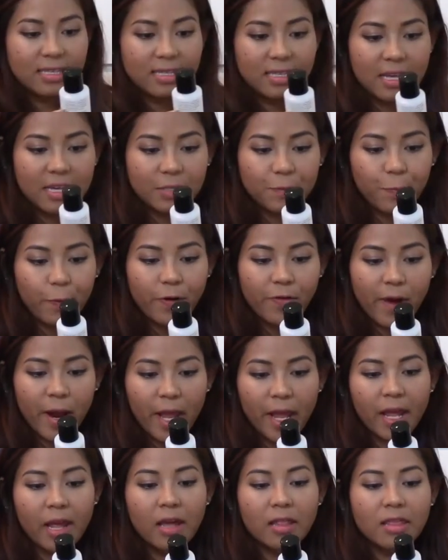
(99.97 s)
This one right
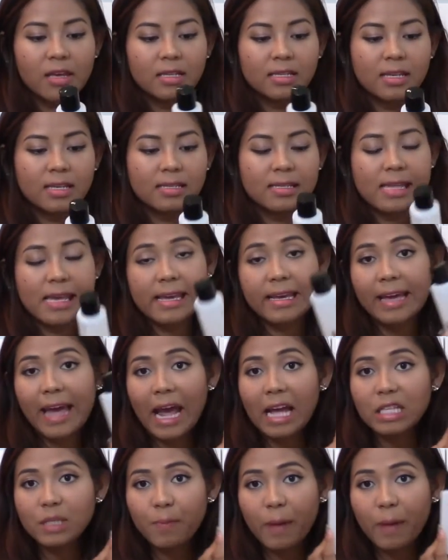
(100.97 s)
here, this is the Kate